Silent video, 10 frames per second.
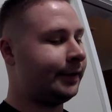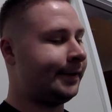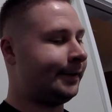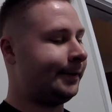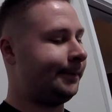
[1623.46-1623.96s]

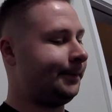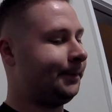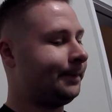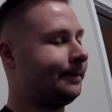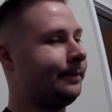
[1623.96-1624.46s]

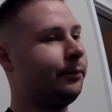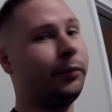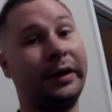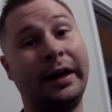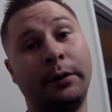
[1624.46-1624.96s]

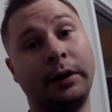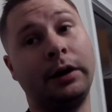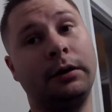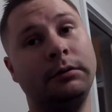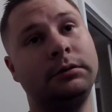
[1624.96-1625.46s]
but now we
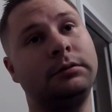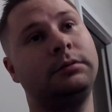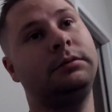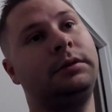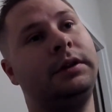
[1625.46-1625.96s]
know,
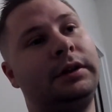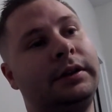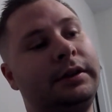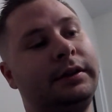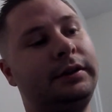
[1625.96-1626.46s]

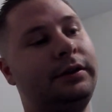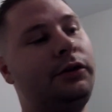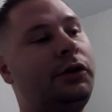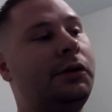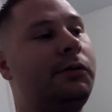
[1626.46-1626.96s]

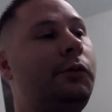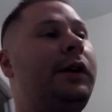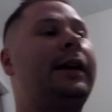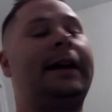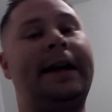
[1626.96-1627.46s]
so we
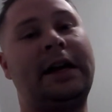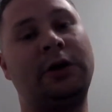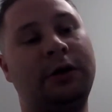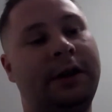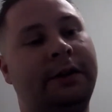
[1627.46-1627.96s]
can
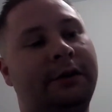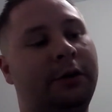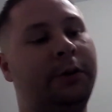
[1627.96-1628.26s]
gauge things a little